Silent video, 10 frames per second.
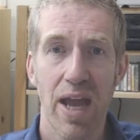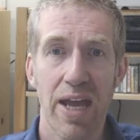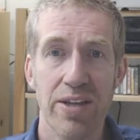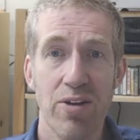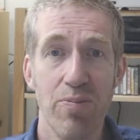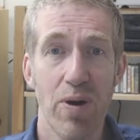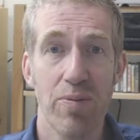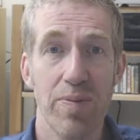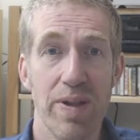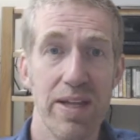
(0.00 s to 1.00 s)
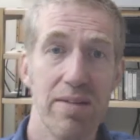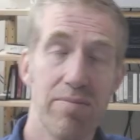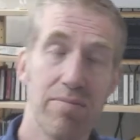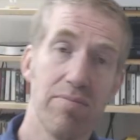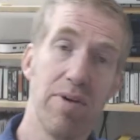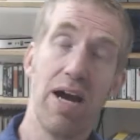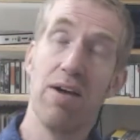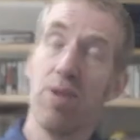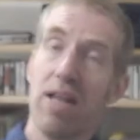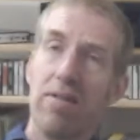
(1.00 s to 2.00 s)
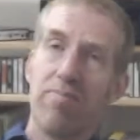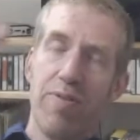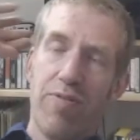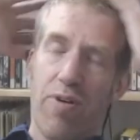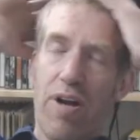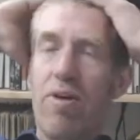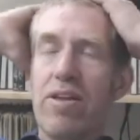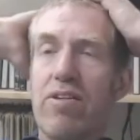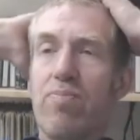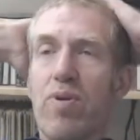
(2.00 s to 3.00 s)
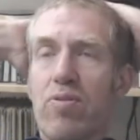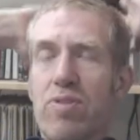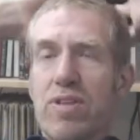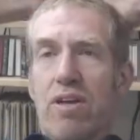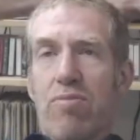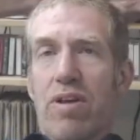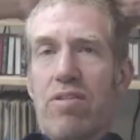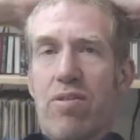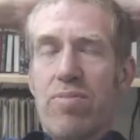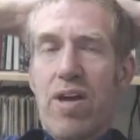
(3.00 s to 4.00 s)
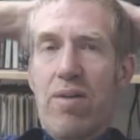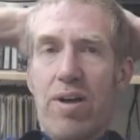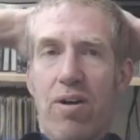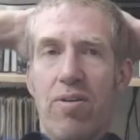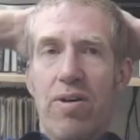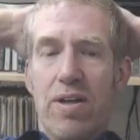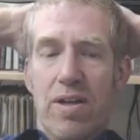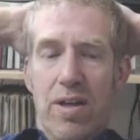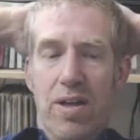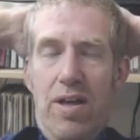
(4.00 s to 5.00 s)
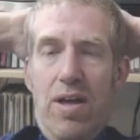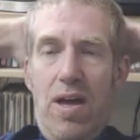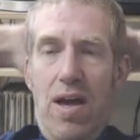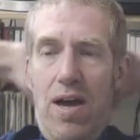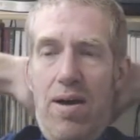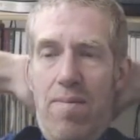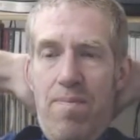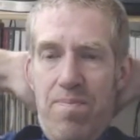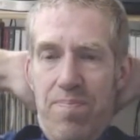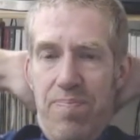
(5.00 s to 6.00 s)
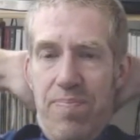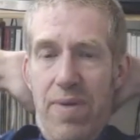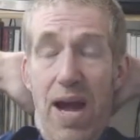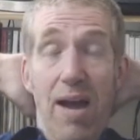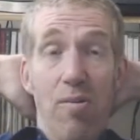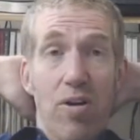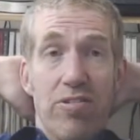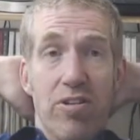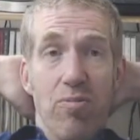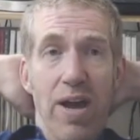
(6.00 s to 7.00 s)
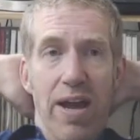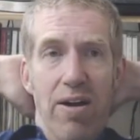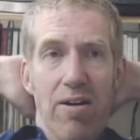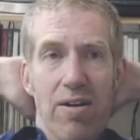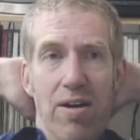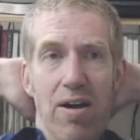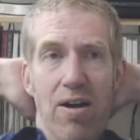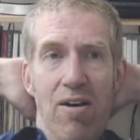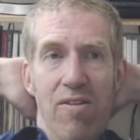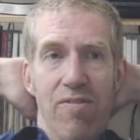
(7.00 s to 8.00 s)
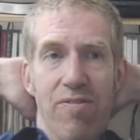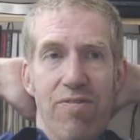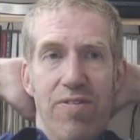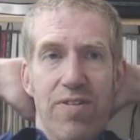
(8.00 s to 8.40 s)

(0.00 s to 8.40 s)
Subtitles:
And you probably, well, before I read this book, which I read some time ago, I wasn't aware of